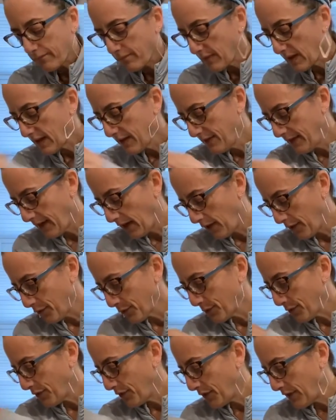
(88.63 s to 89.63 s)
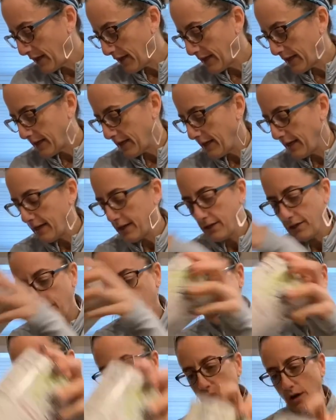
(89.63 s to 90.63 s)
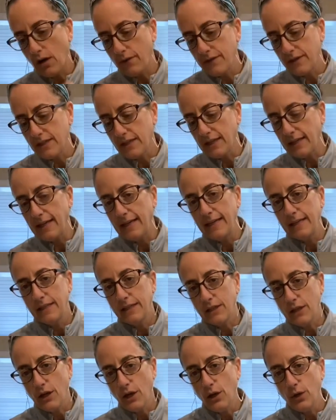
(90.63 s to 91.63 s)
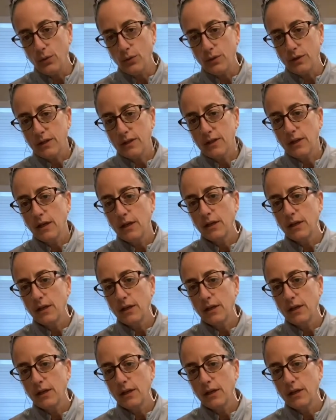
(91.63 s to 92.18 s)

The other thing it uses obviously is oats.